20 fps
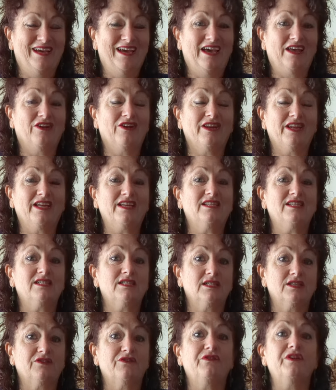And I need to
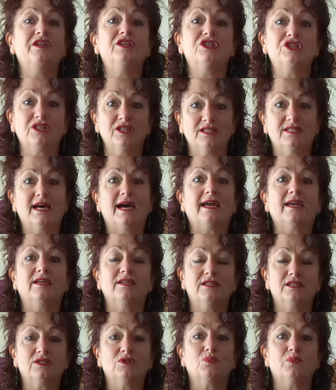just finish the day and
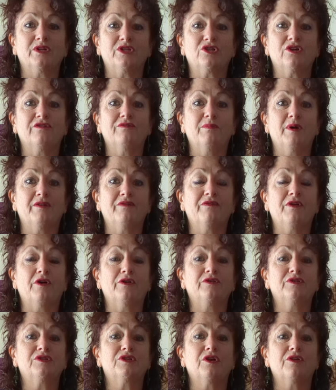just switch off my
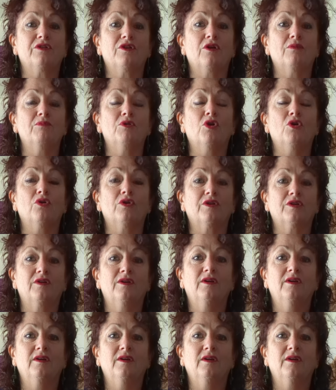phone so that I'm not,